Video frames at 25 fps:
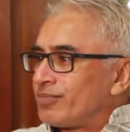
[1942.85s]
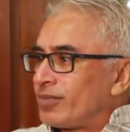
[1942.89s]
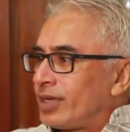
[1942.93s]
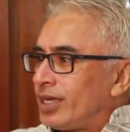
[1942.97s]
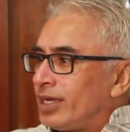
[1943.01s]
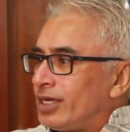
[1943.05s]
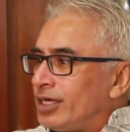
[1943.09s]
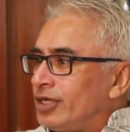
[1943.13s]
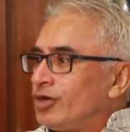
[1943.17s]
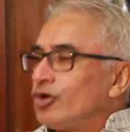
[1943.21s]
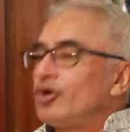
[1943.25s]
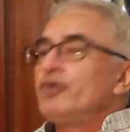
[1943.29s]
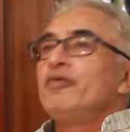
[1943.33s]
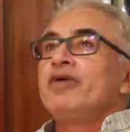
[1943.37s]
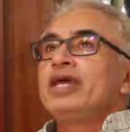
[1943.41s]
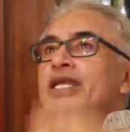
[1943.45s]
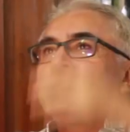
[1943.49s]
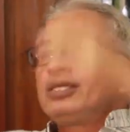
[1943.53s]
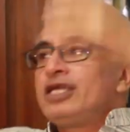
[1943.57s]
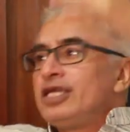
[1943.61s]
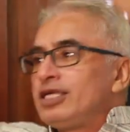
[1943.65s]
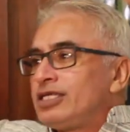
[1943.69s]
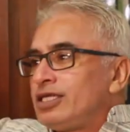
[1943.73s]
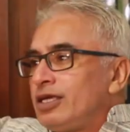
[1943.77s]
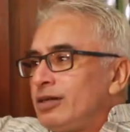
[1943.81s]
Strike, you
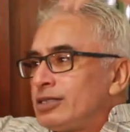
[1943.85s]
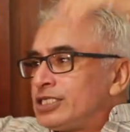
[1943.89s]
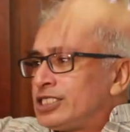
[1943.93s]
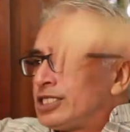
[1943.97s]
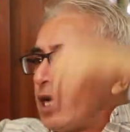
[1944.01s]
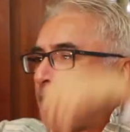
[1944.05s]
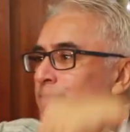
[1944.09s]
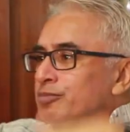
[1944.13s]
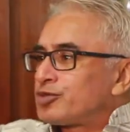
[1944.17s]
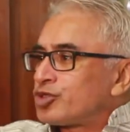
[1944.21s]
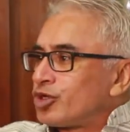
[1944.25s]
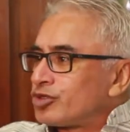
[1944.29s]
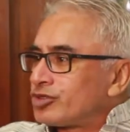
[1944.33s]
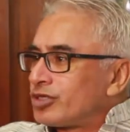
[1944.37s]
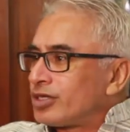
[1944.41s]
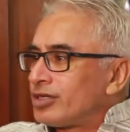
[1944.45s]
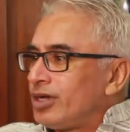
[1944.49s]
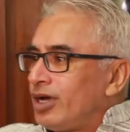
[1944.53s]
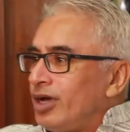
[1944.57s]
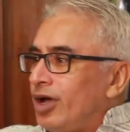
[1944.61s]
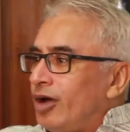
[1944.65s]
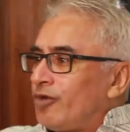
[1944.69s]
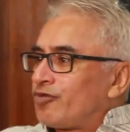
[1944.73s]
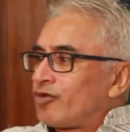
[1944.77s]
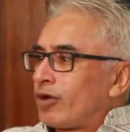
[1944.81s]
know when he
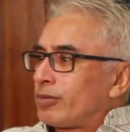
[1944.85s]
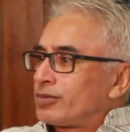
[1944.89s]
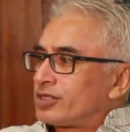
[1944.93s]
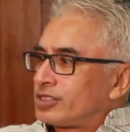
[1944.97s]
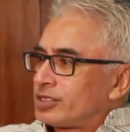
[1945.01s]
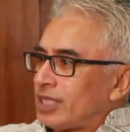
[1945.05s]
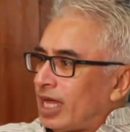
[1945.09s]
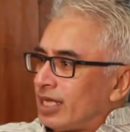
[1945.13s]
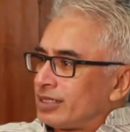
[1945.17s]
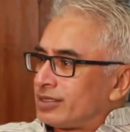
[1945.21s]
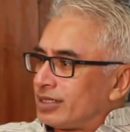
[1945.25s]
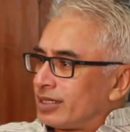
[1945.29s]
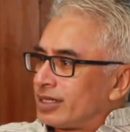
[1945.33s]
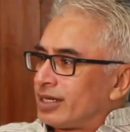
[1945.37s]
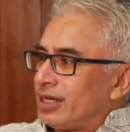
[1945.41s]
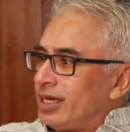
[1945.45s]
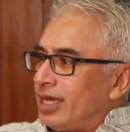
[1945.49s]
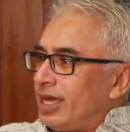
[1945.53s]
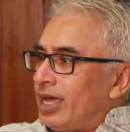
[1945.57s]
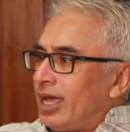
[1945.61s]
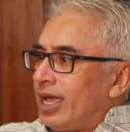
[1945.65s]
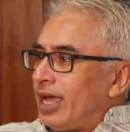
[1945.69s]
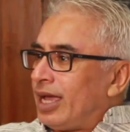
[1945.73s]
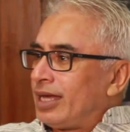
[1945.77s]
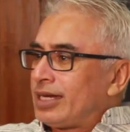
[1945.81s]
jumps from the oh, from the
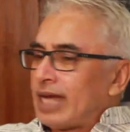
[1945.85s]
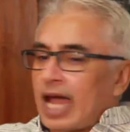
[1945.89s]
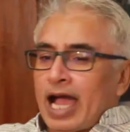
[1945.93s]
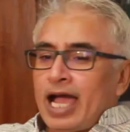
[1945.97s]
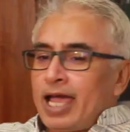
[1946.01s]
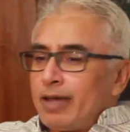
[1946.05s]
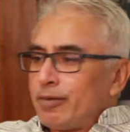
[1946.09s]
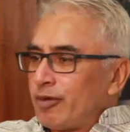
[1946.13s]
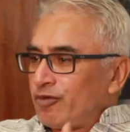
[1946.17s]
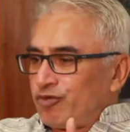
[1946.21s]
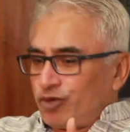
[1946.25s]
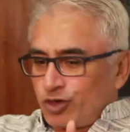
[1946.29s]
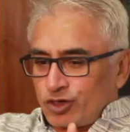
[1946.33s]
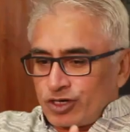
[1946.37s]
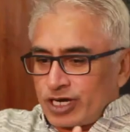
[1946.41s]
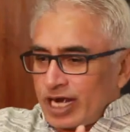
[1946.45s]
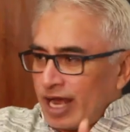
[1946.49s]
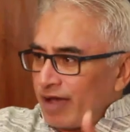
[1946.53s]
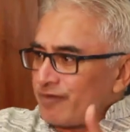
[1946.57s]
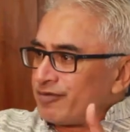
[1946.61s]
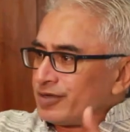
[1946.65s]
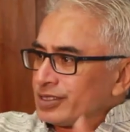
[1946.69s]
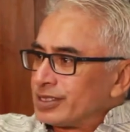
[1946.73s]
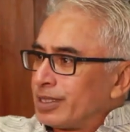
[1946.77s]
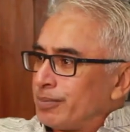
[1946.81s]
Dadar. Right. And I have
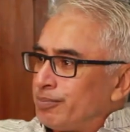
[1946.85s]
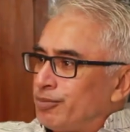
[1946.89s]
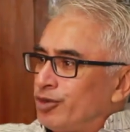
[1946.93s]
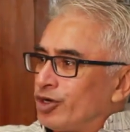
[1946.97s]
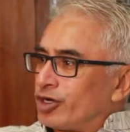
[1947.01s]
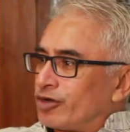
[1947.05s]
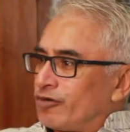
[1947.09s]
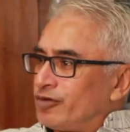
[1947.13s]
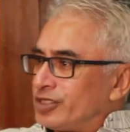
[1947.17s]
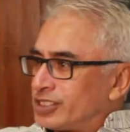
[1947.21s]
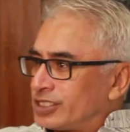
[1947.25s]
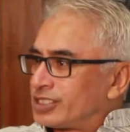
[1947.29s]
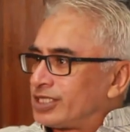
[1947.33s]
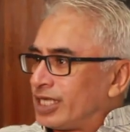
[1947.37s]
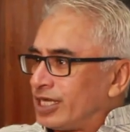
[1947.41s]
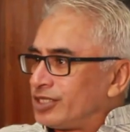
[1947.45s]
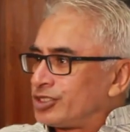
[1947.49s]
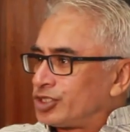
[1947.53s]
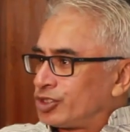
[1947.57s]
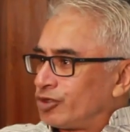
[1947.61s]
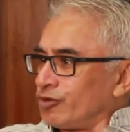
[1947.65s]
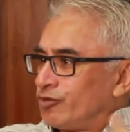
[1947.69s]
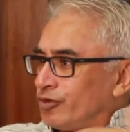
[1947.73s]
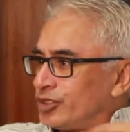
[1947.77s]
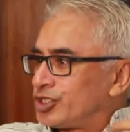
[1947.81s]
a photograph in the book
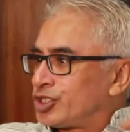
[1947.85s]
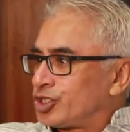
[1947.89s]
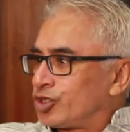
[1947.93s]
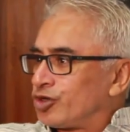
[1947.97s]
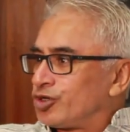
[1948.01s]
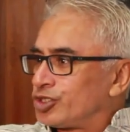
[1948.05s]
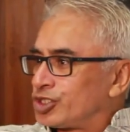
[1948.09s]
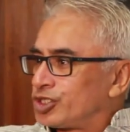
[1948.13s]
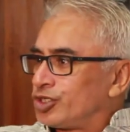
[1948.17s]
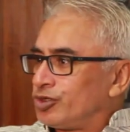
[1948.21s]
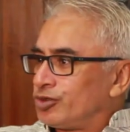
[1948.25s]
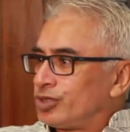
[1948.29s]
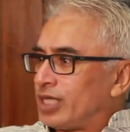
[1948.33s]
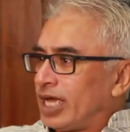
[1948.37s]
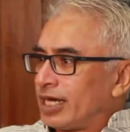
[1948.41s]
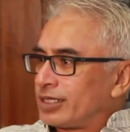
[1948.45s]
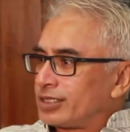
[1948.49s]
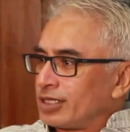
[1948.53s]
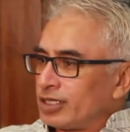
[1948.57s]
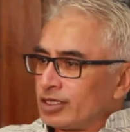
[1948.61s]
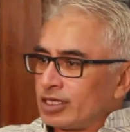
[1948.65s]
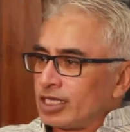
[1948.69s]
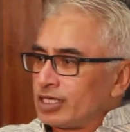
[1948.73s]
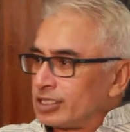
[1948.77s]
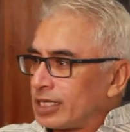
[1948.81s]
which says which shows
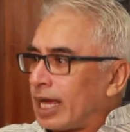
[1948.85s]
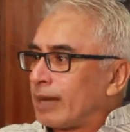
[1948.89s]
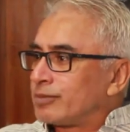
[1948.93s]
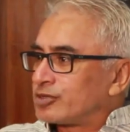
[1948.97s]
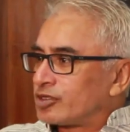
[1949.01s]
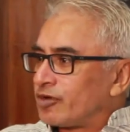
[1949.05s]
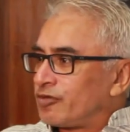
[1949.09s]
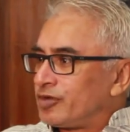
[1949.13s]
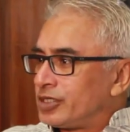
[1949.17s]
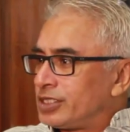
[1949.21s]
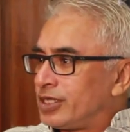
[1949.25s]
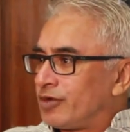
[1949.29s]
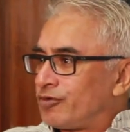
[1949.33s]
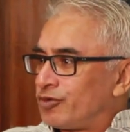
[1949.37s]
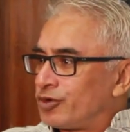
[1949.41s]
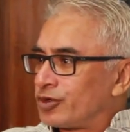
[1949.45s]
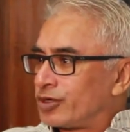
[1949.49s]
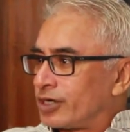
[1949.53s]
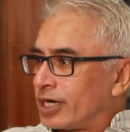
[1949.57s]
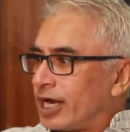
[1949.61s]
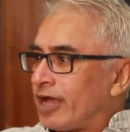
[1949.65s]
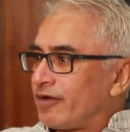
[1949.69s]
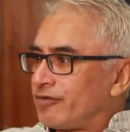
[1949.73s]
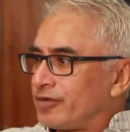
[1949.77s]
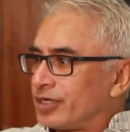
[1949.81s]
you that in the Times of
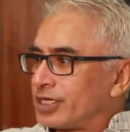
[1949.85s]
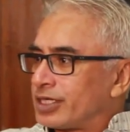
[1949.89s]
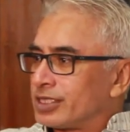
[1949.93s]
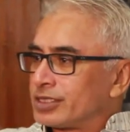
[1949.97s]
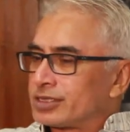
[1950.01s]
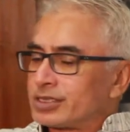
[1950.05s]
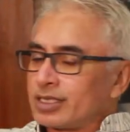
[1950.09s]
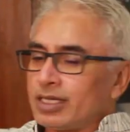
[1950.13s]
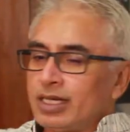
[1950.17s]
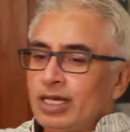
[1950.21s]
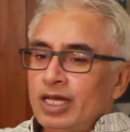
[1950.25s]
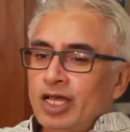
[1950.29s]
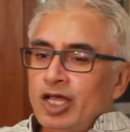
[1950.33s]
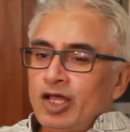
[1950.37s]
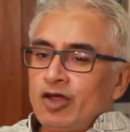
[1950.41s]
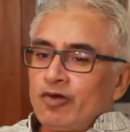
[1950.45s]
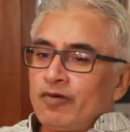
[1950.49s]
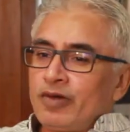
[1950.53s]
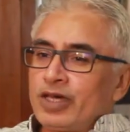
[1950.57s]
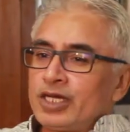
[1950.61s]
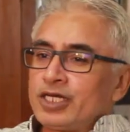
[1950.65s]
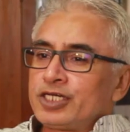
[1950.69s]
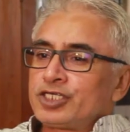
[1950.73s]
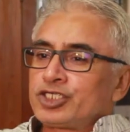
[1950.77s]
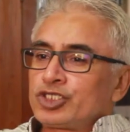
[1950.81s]
India photograph it is uh,
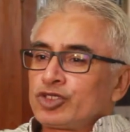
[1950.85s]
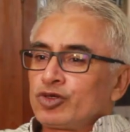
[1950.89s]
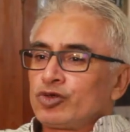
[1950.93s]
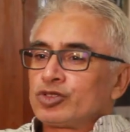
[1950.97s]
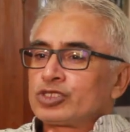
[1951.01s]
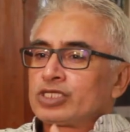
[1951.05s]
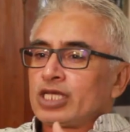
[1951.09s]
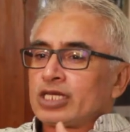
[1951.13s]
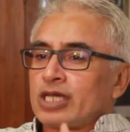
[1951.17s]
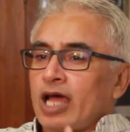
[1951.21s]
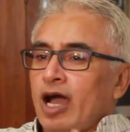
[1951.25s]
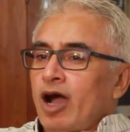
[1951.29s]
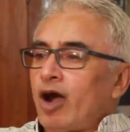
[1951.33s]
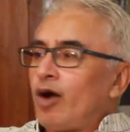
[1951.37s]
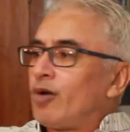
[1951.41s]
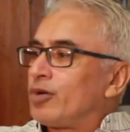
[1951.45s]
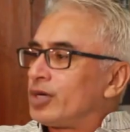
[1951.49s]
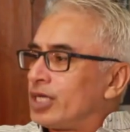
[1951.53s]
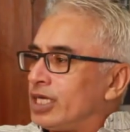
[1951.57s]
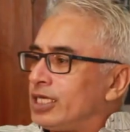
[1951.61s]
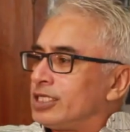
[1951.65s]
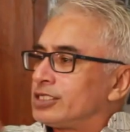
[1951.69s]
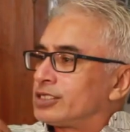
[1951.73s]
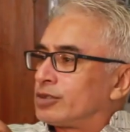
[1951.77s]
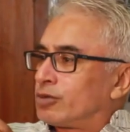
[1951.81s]
where it shows
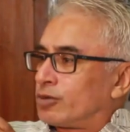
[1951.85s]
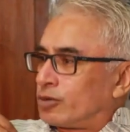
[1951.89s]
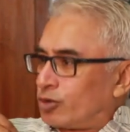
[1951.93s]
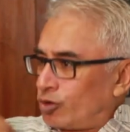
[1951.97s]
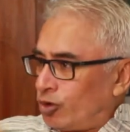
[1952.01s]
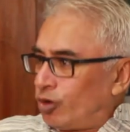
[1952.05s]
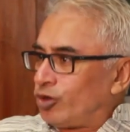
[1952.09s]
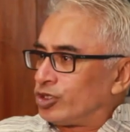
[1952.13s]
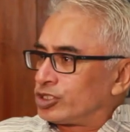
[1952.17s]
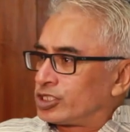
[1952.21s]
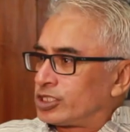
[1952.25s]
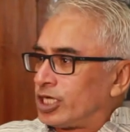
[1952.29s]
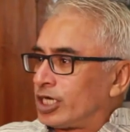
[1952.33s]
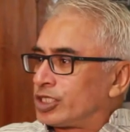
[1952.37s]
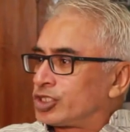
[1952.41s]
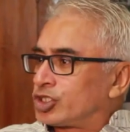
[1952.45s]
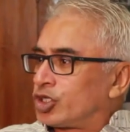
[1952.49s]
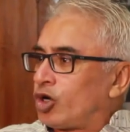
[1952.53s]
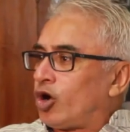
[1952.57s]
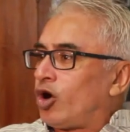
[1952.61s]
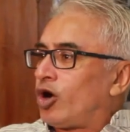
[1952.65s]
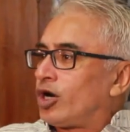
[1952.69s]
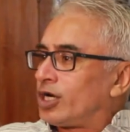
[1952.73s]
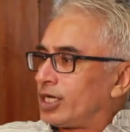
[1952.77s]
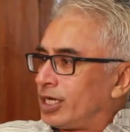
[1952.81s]
that how his
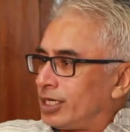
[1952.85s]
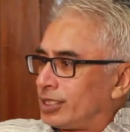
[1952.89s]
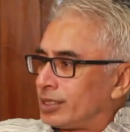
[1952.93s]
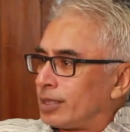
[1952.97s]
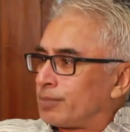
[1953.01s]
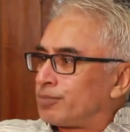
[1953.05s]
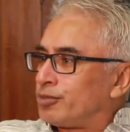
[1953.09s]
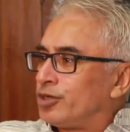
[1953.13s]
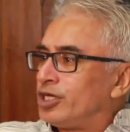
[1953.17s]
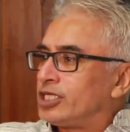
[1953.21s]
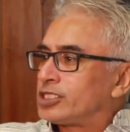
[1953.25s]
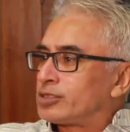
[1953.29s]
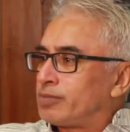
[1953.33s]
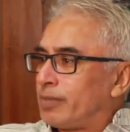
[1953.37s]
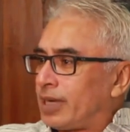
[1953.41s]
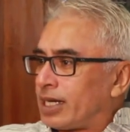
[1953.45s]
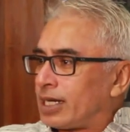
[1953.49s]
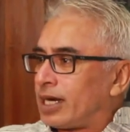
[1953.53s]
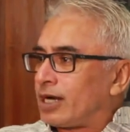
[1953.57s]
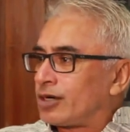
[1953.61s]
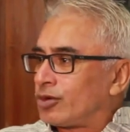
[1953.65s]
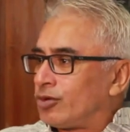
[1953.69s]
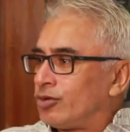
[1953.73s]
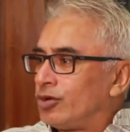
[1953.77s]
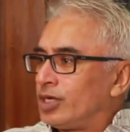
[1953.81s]
clothes are torn and the
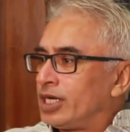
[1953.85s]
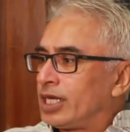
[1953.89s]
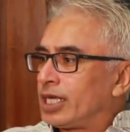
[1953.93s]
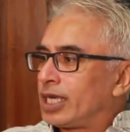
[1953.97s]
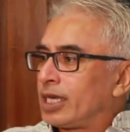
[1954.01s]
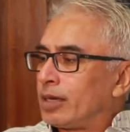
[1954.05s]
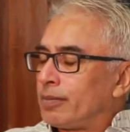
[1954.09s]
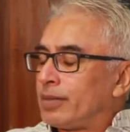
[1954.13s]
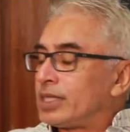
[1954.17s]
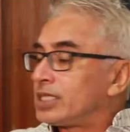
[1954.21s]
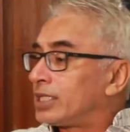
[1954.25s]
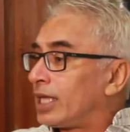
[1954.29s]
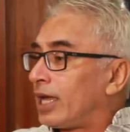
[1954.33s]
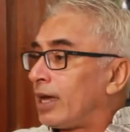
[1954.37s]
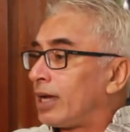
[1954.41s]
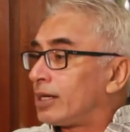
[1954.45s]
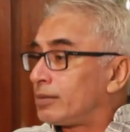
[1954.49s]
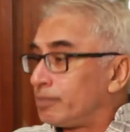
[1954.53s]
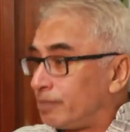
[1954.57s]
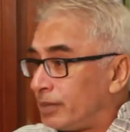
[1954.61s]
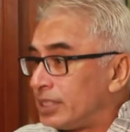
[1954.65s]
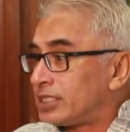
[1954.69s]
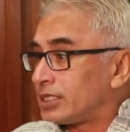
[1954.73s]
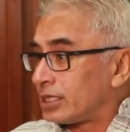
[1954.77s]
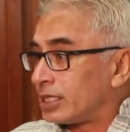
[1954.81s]
policemen are holding yeah. him
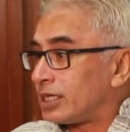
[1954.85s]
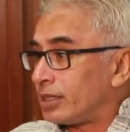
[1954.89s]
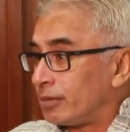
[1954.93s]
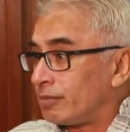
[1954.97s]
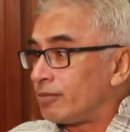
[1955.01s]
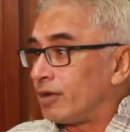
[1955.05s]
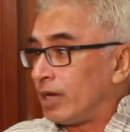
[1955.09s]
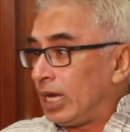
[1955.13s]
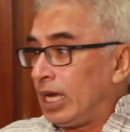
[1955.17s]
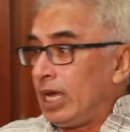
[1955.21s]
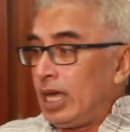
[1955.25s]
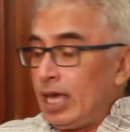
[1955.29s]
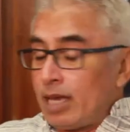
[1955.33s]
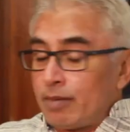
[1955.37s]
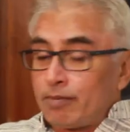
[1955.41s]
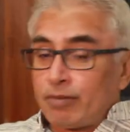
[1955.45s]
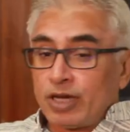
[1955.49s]
and they had beaten him.